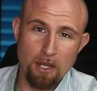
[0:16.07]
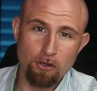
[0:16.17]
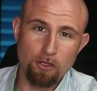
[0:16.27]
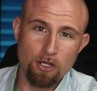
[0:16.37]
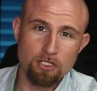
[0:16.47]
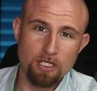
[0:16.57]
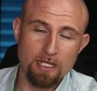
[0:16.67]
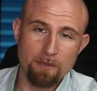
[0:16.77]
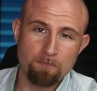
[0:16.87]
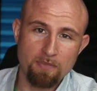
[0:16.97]
are
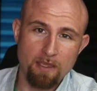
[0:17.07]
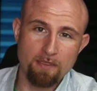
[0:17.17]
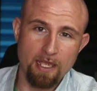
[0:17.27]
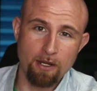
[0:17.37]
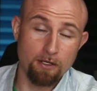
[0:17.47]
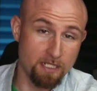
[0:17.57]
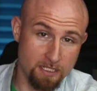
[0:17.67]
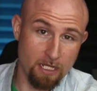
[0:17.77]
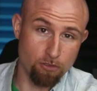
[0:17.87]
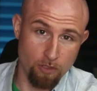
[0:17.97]
launching their
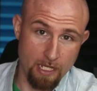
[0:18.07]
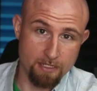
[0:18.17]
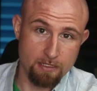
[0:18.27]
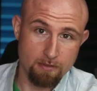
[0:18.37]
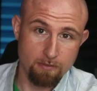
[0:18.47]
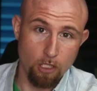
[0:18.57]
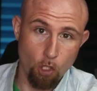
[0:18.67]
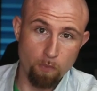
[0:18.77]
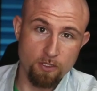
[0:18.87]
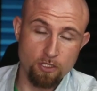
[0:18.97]
decentralized
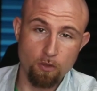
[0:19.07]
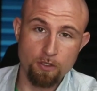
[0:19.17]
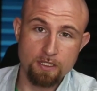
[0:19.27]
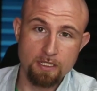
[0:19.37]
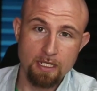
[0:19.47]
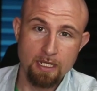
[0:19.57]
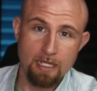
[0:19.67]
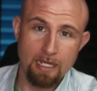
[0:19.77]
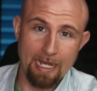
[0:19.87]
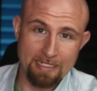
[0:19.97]
open source
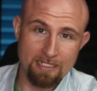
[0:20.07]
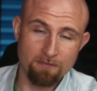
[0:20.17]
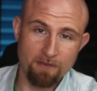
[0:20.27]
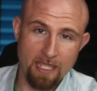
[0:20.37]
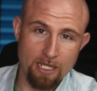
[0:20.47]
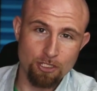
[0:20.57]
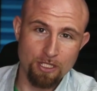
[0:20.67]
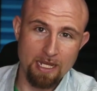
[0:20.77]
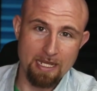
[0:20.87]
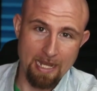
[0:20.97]

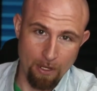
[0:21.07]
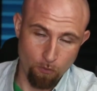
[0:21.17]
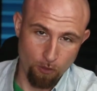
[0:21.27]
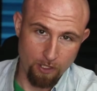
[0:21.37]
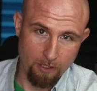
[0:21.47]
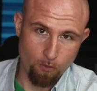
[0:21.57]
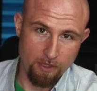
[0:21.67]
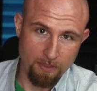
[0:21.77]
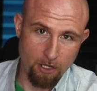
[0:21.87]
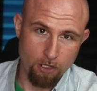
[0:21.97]
identification network
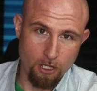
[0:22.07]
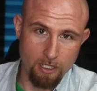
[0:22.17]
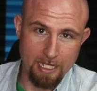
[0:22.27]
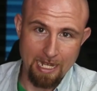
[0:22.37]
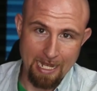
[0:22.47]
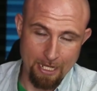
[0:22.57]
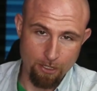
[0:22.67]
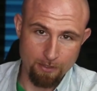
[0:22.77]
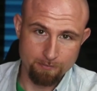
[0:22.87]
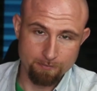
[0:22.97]
that they are calling
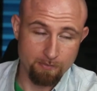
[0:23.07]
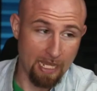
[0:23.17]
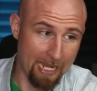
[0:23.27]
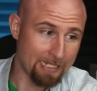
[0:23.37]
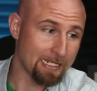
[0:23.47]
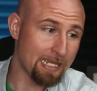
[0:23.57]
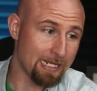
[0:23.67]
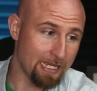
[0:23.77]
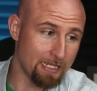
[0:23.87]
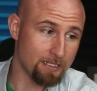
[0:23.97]
ION. And
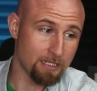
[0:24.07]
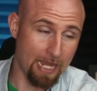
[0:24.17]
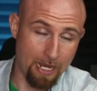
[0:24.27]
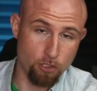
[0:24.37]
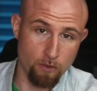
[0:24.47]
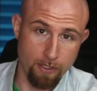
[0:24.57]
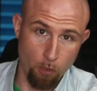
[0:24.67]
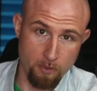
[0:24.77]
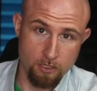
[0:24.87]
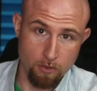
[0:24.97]
it is actually
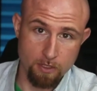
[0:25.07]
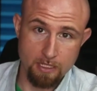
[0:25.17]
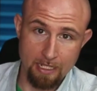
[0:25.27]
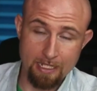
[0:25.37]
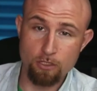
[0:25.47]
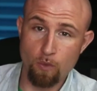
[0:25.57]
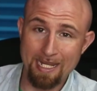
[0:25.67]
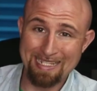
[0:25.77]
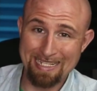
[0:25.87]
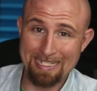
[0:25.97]
open source and it is
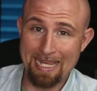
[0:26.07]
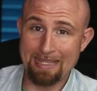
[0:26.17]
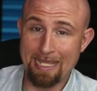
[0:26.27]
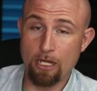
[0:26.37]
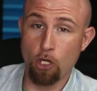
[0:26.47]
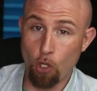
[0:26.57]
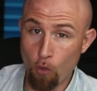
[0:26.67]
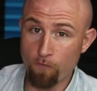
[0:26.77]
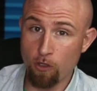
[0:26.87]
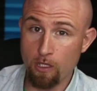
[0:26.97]
running as a second layer
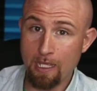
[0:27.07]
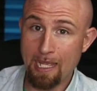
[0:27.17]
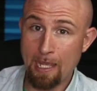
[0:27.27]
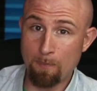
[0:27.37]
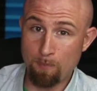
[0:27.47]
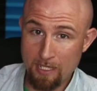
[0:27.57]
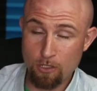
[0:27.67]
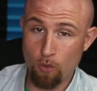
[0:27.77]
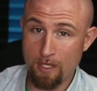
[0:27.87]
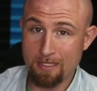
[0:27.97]
over
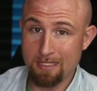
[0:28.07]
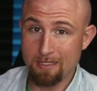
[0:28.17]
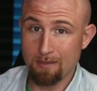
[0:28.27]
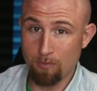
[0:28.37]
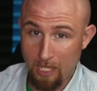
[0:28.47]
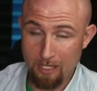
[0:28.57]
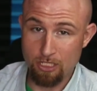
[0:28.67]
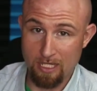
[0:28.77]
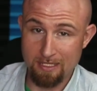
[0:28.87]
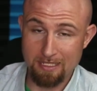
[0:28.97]
Bitcoin's
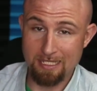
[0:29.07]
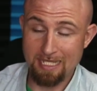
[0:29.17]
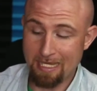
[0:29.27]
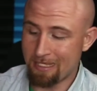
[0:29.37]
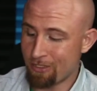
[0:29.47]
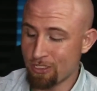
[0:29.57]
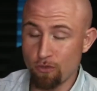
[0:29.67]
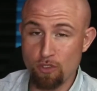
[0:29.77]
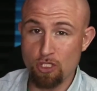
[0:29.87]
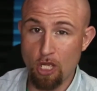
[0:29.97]
blockchain. This is a second layer
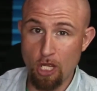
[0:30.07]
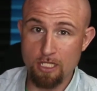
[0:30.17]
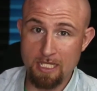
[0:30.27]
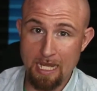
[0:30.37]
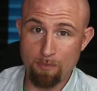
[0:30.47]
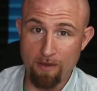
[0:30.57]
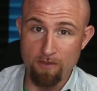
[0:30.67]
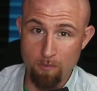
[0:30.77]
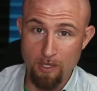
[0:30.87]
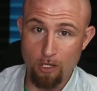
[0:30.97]
solution on top of
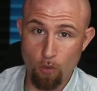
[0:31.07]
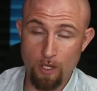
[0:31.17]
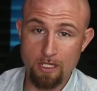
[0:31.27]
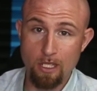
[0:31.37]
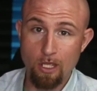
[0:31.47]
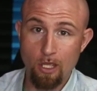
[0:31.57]
the Bitcoin